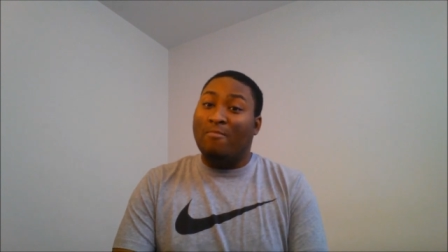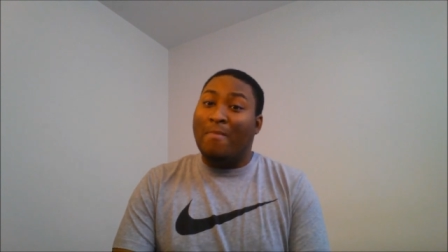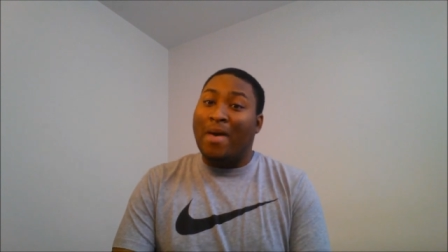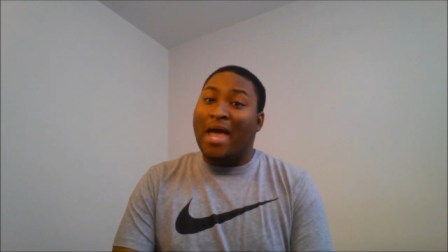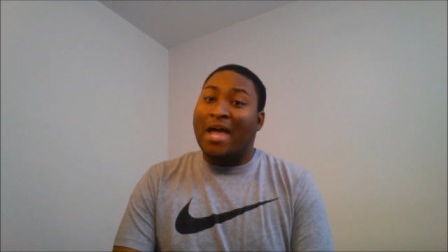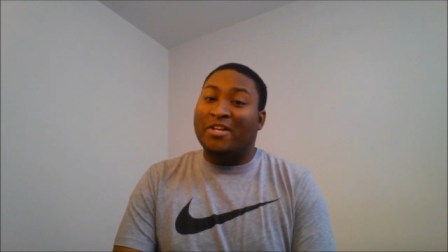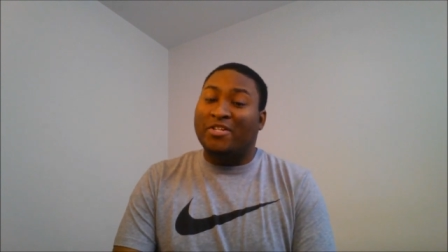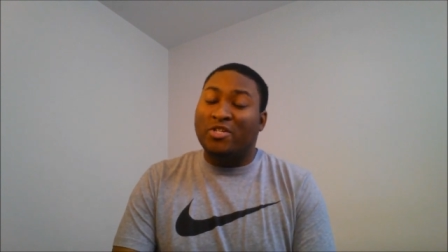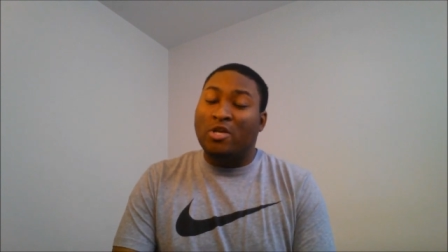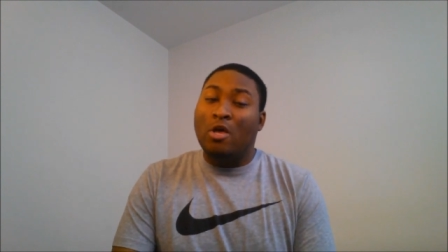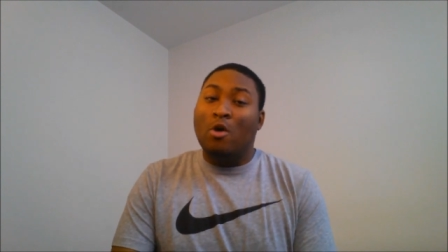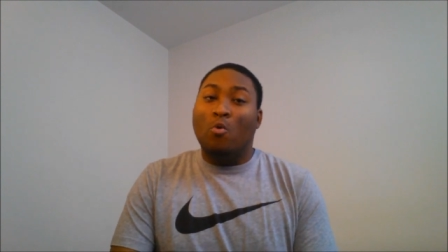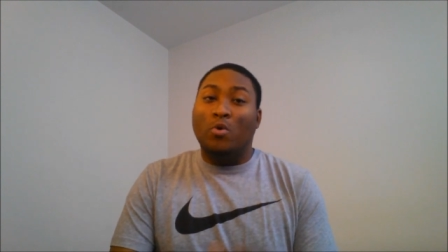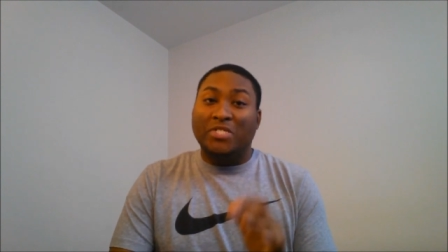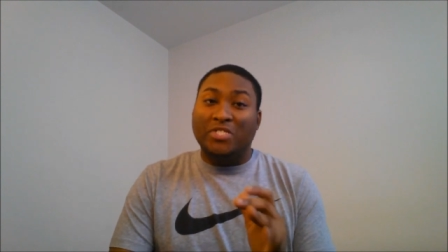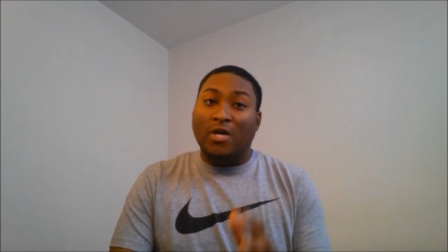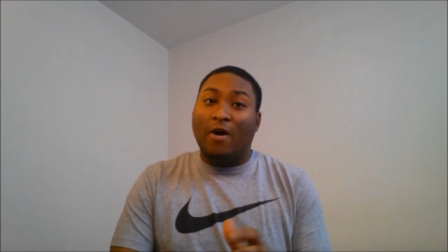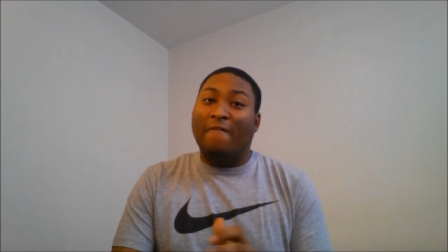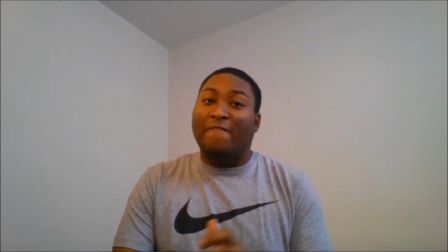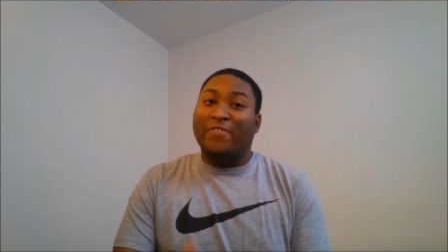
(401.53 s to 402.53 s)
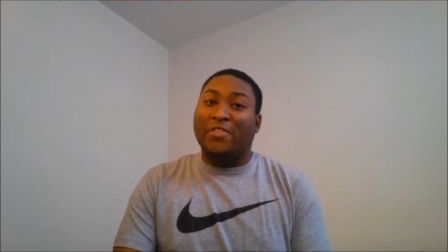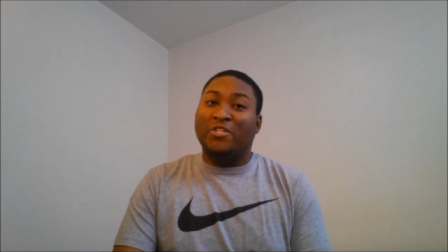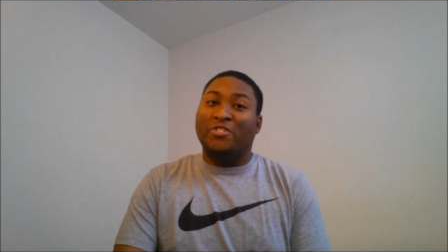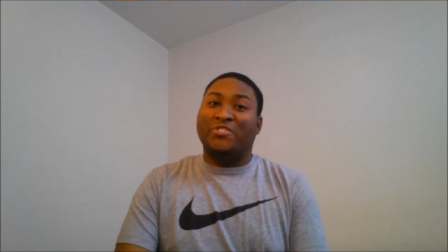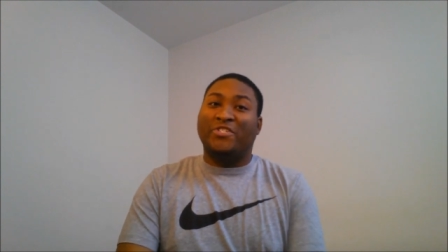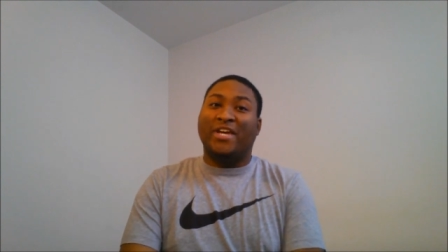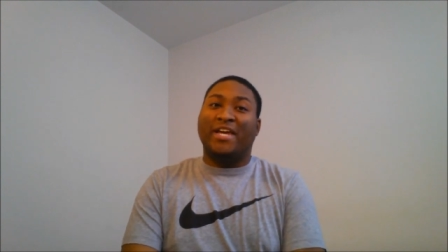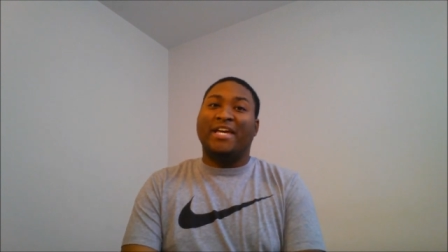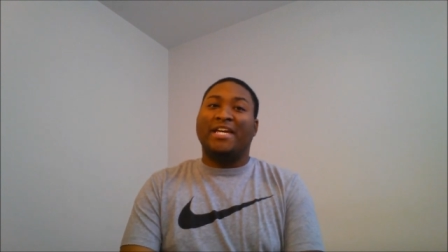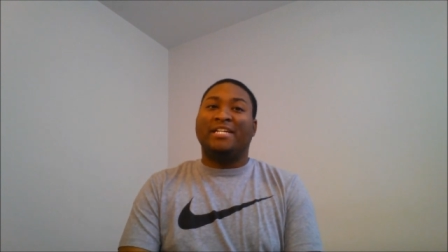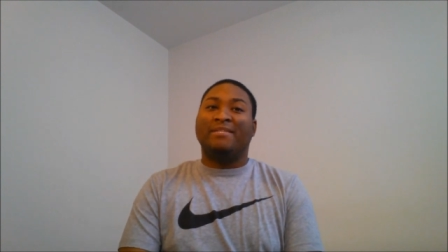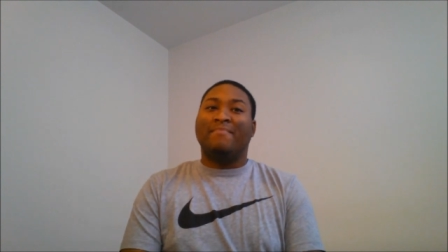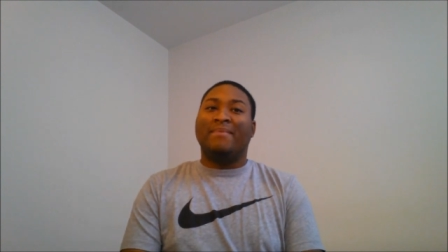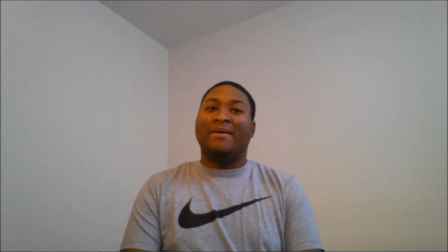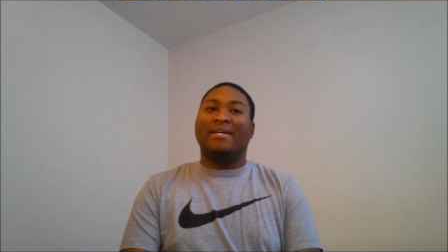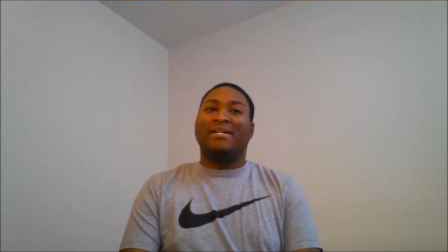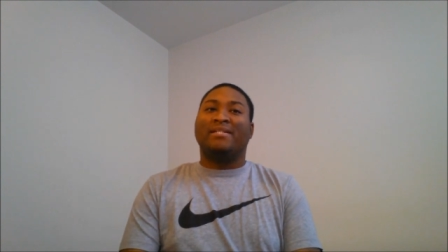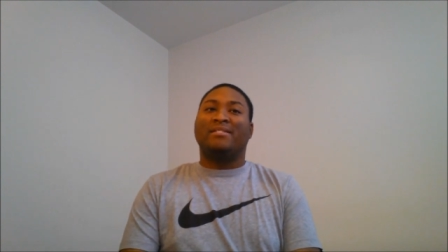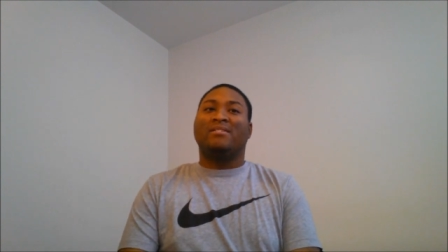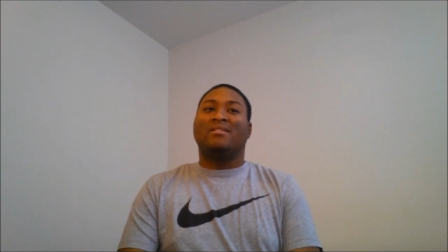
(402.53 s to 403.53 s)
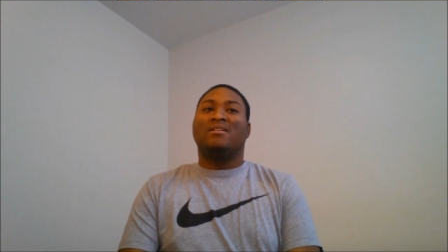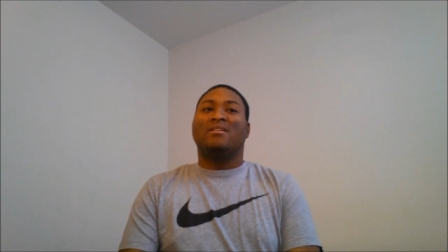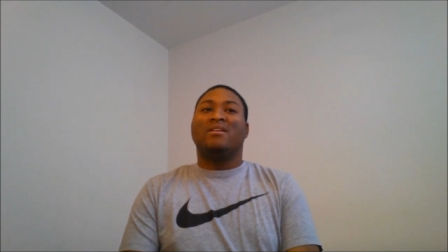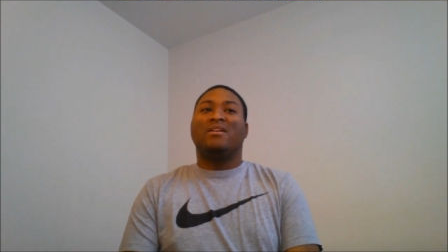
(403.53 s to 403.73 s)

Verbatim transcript: match was off the chain, man.